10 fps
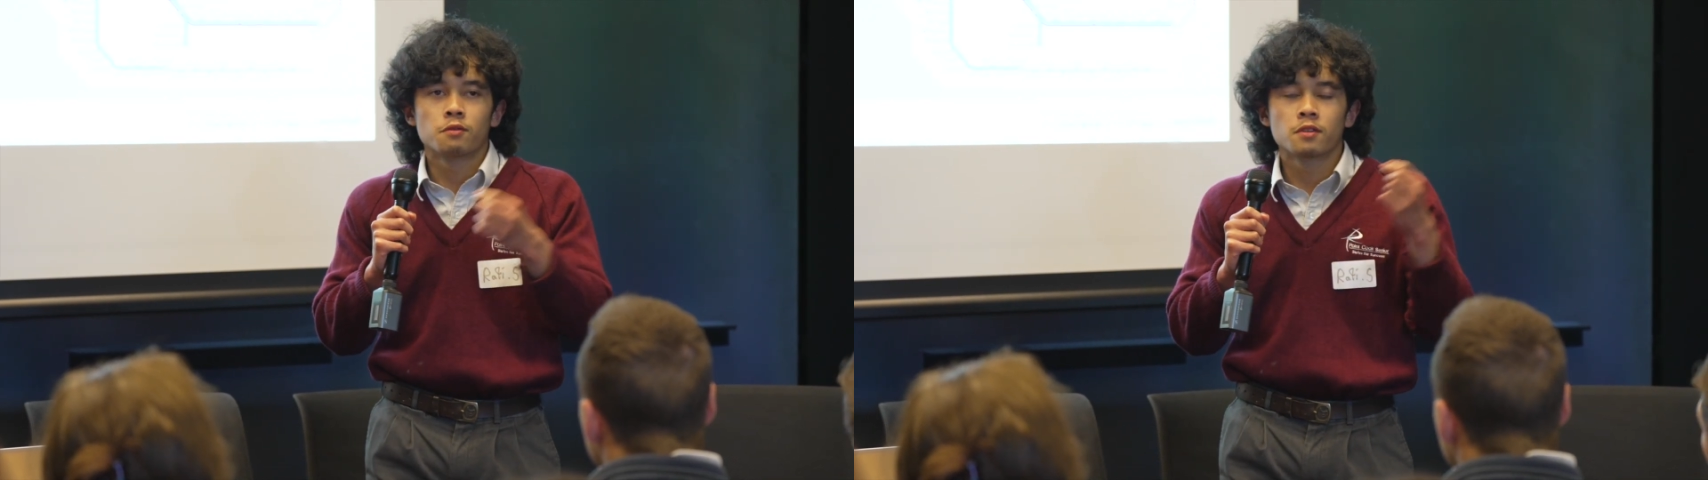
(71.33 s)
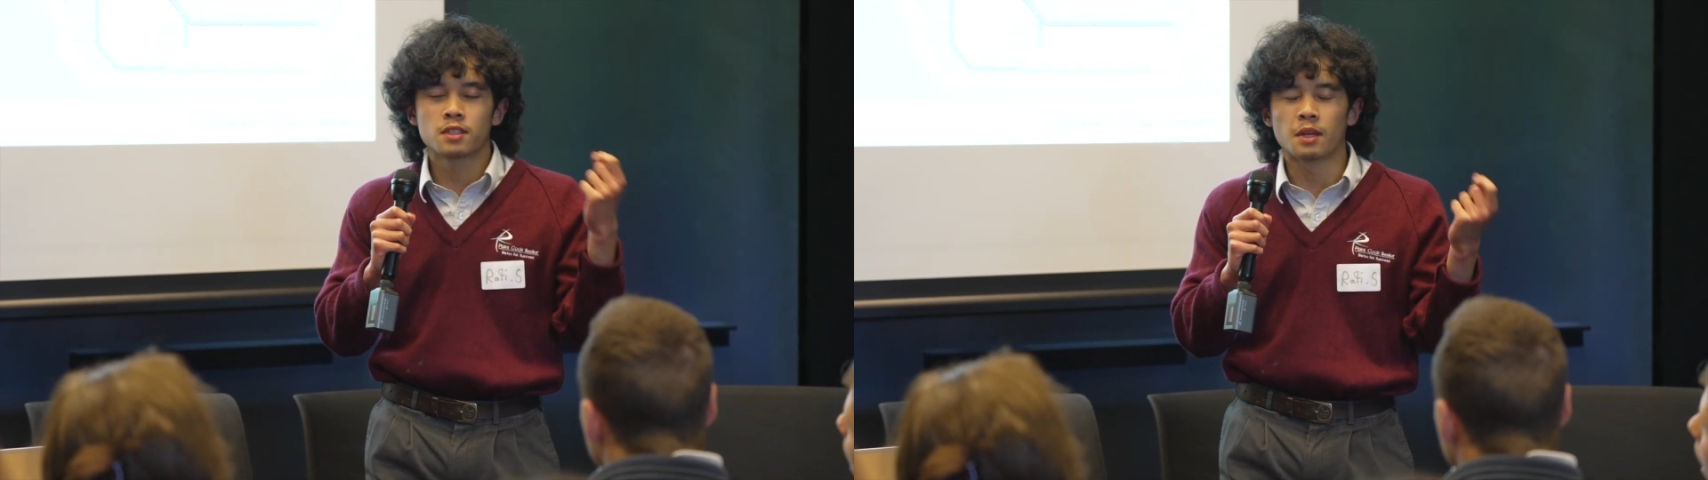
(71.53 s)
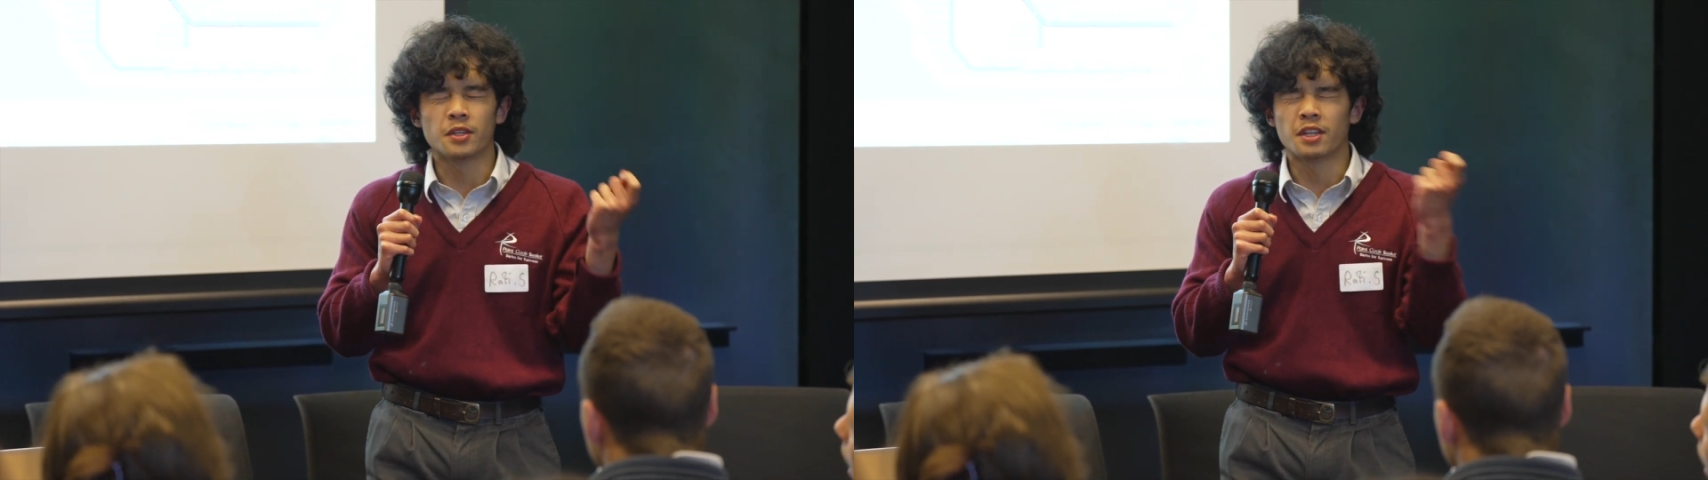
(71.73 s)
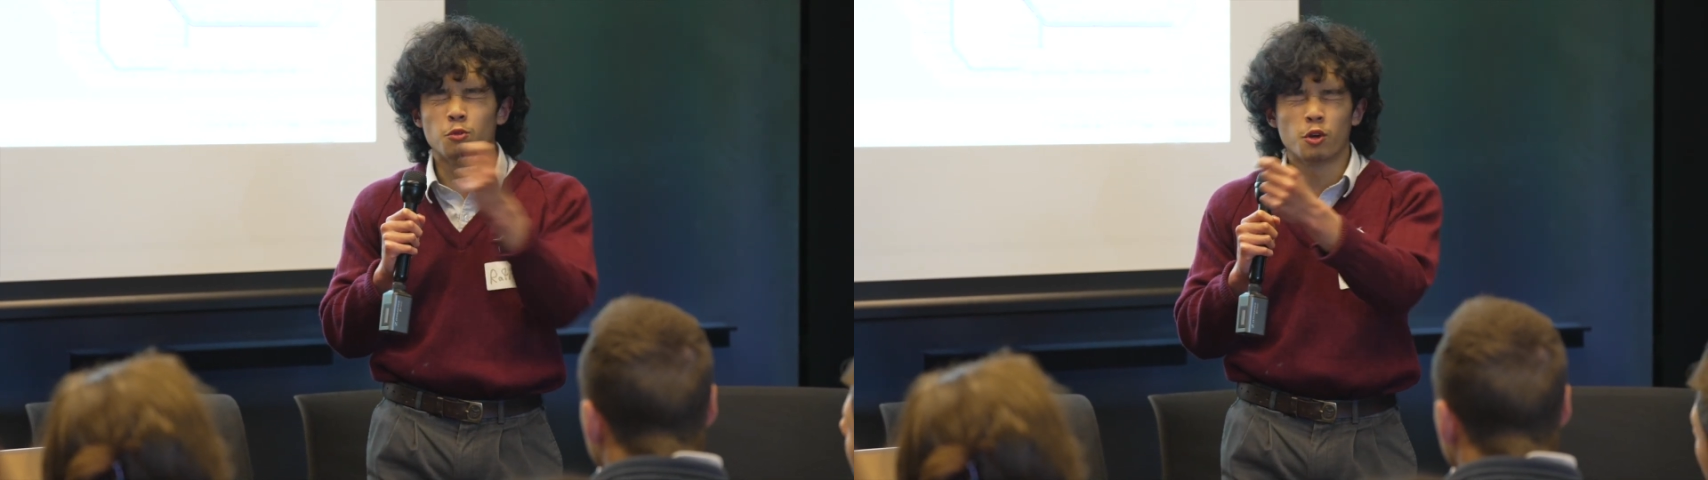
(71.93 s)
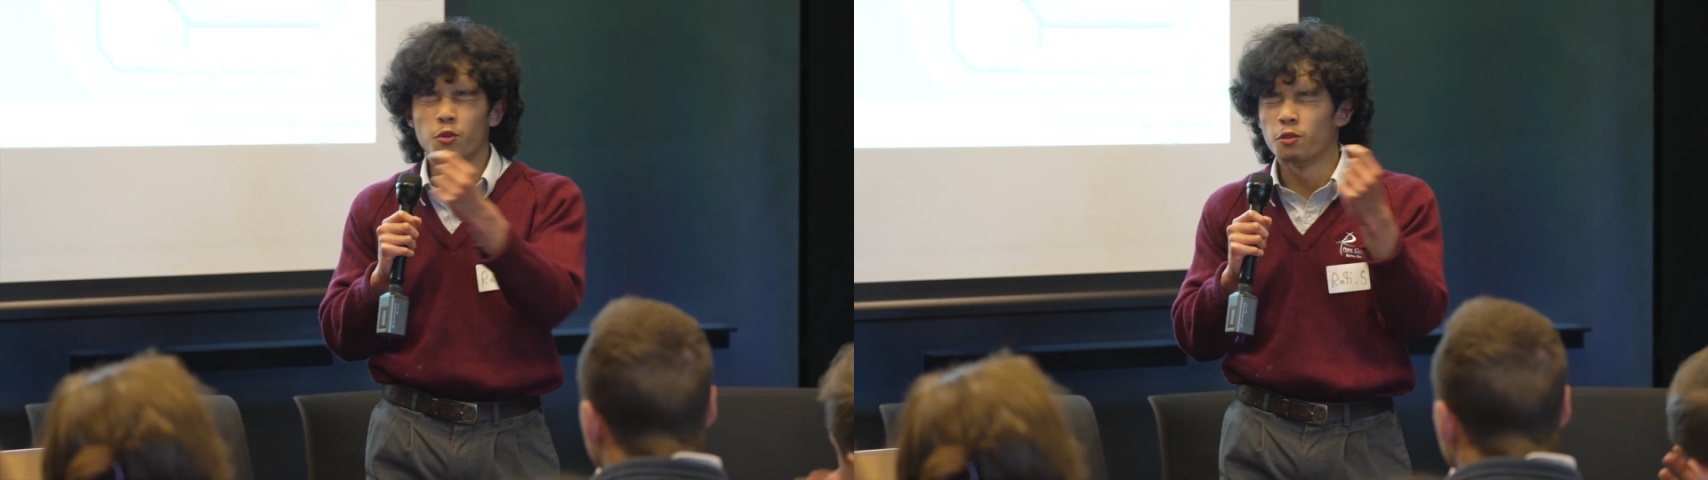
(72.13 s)
something you can
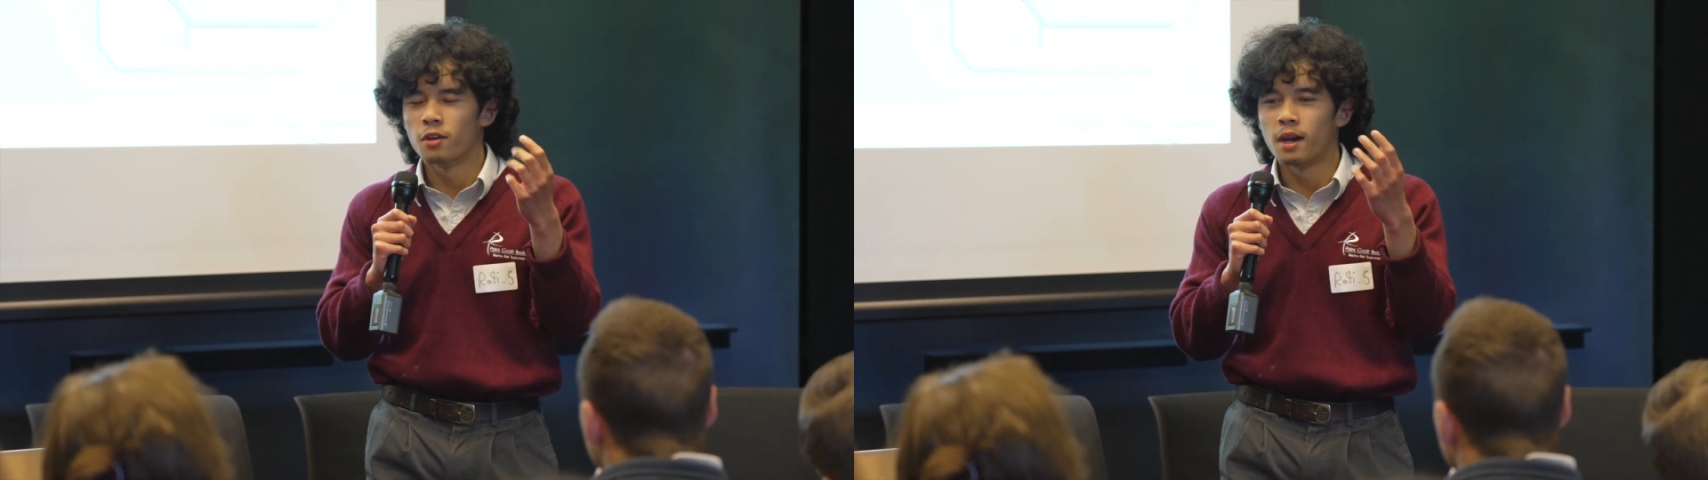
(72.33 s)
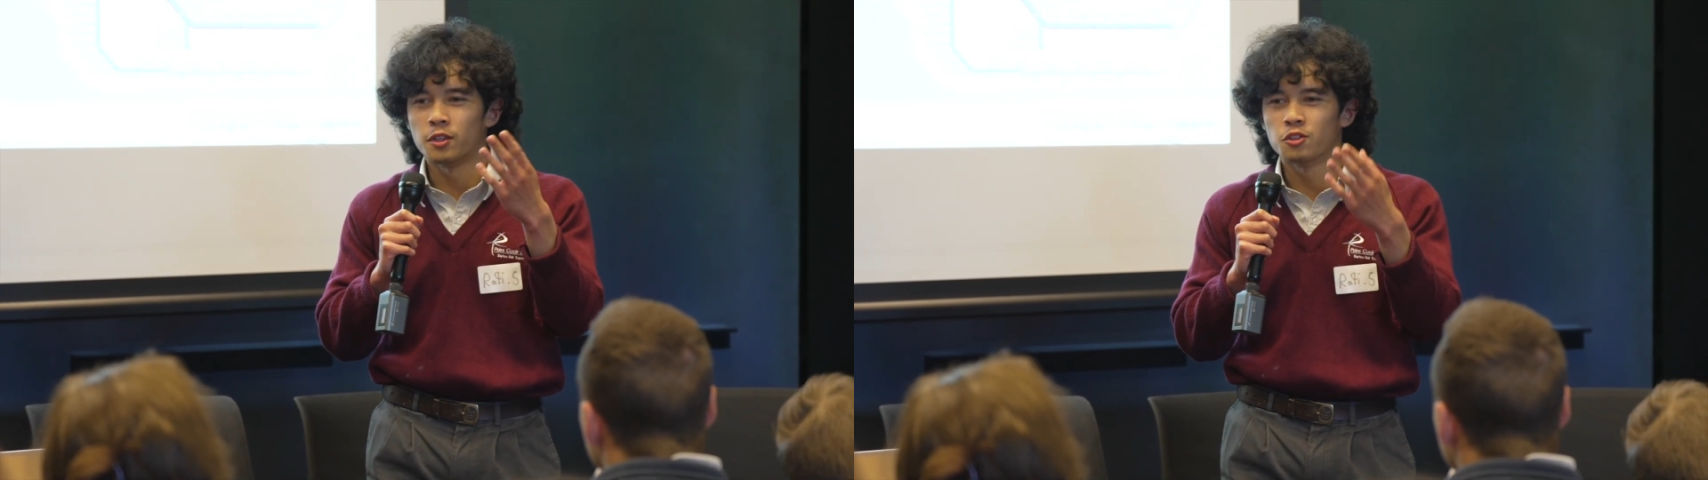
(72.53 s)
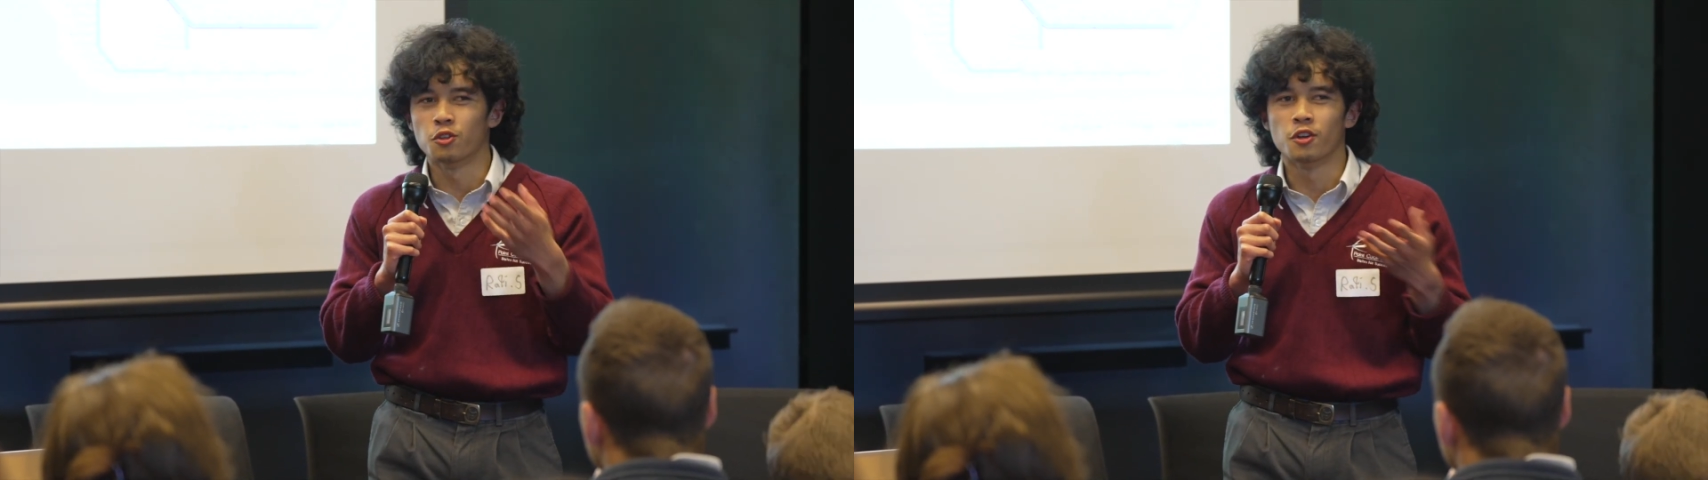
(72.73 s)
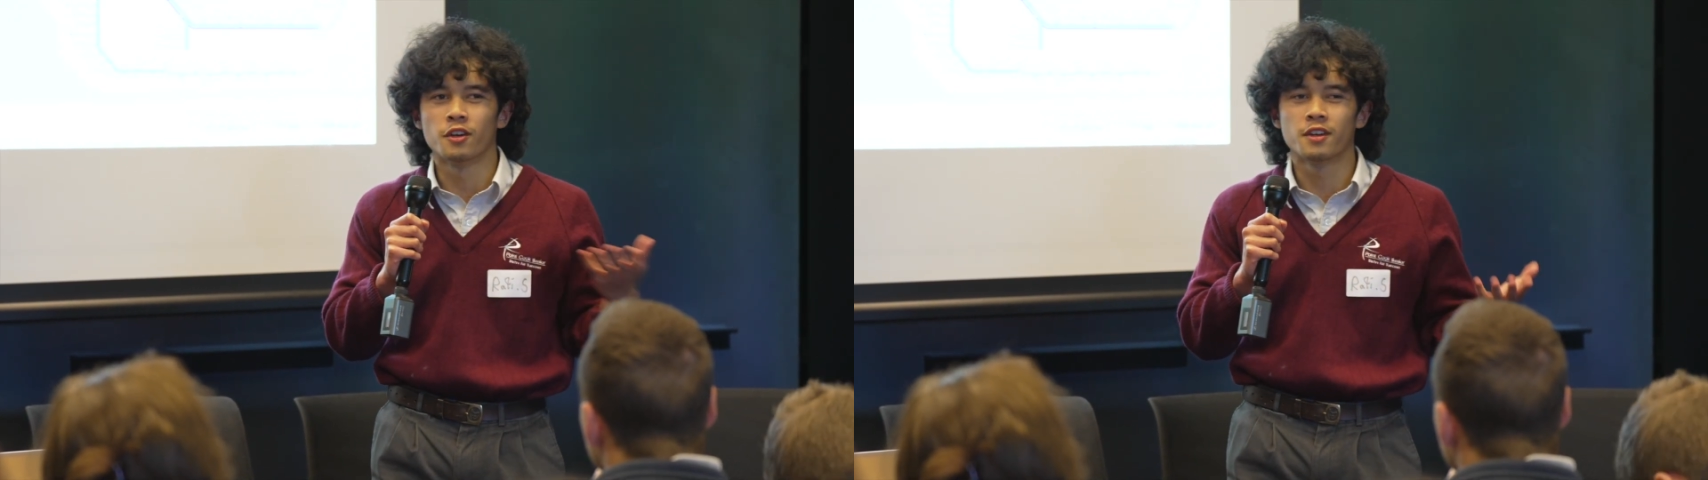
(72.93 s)
walk through. I'm not sure.